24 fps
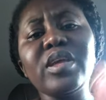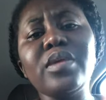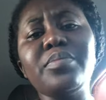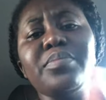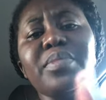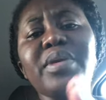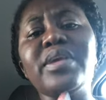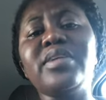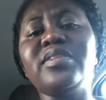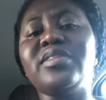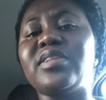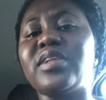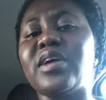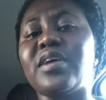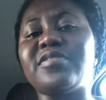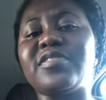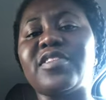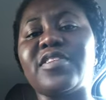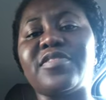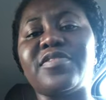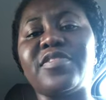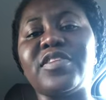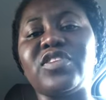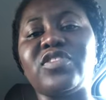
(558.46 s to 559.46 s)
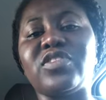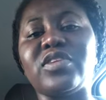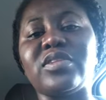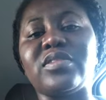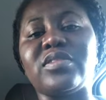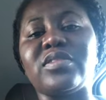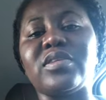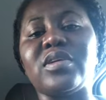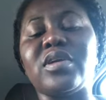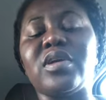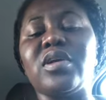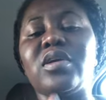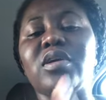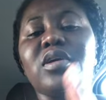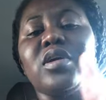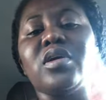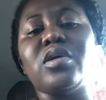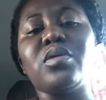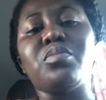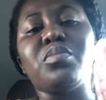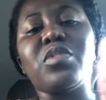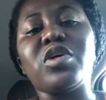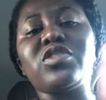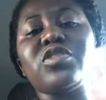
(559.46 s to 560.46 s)
Being self-sufficient,
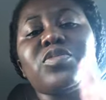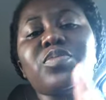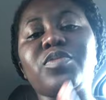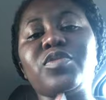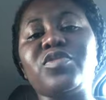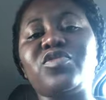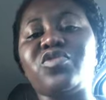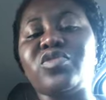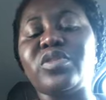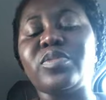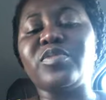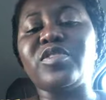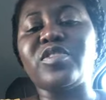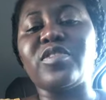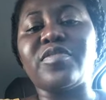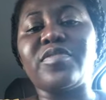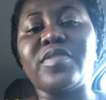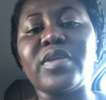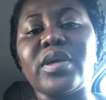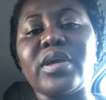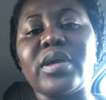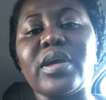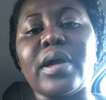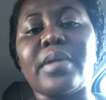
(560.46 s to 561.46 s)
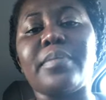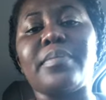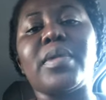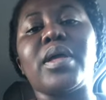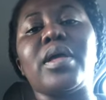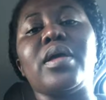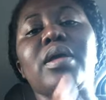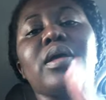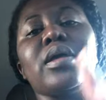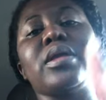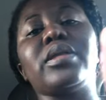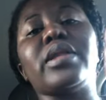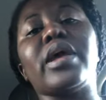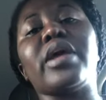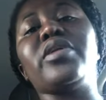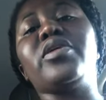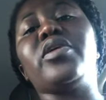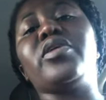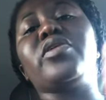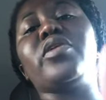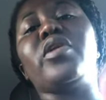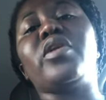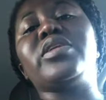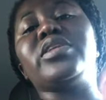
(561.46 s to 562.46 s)
multiple streams of income, that
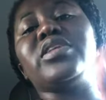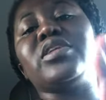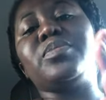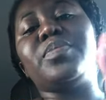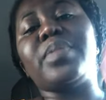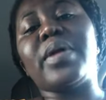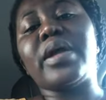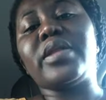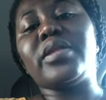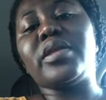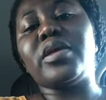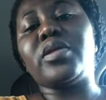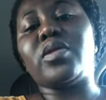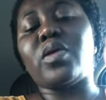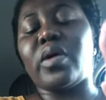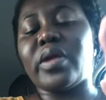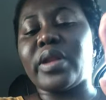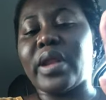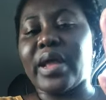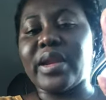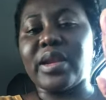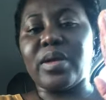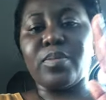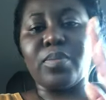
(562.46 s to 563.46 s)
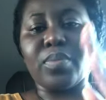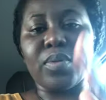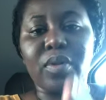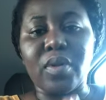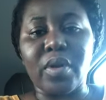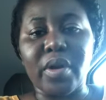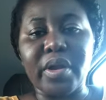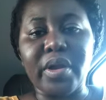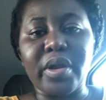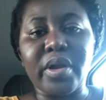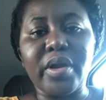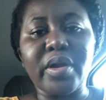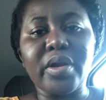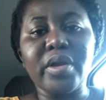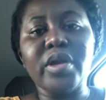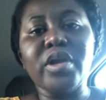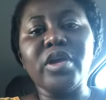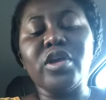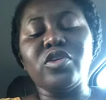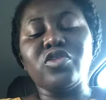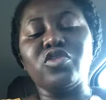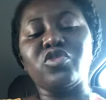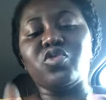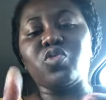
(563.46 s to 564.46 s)
you're not depending on an employer
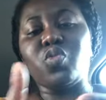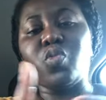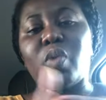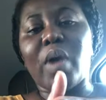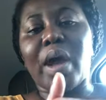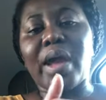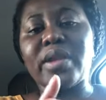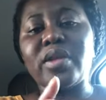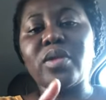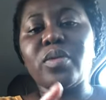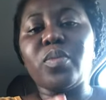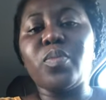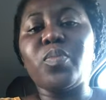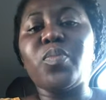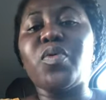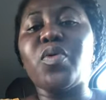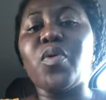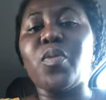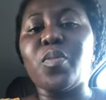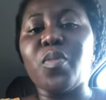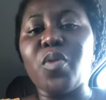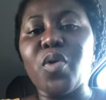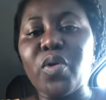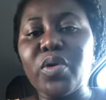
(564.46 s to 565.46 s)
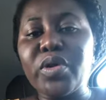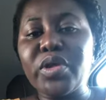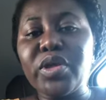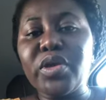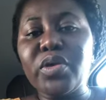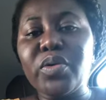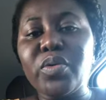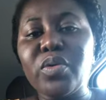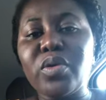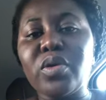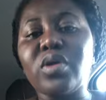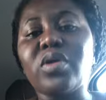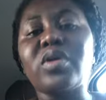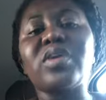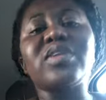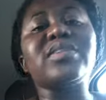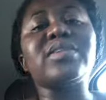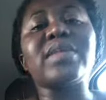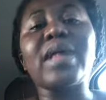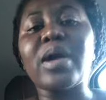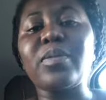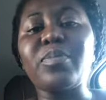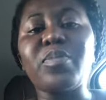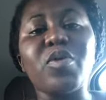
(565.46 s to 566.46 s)
to one promote you, because
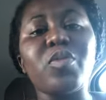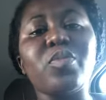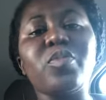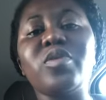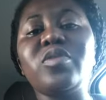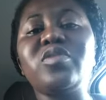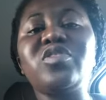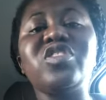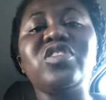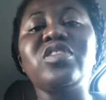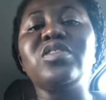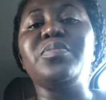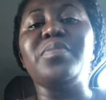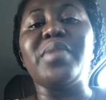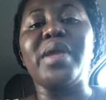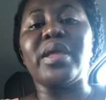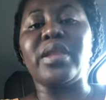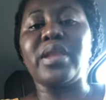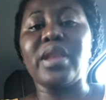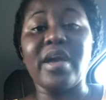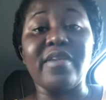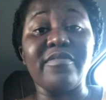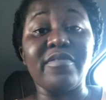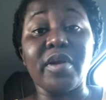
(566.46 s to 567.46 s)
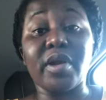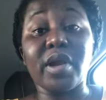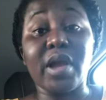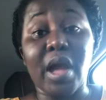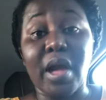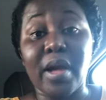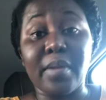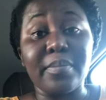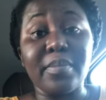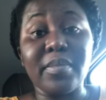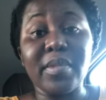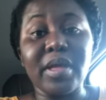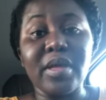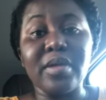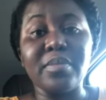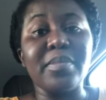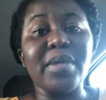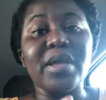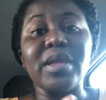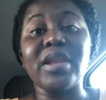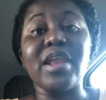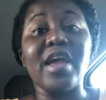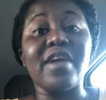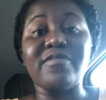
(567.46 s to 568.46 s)
that promotion may never come, it
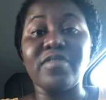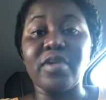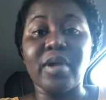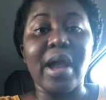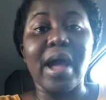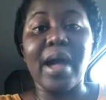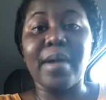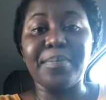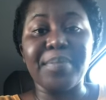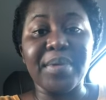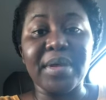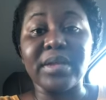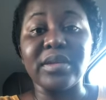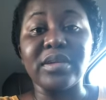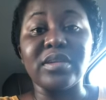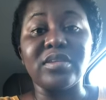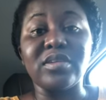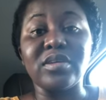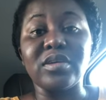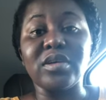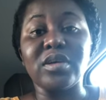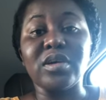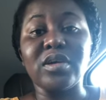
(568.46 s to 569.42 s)
may never happen.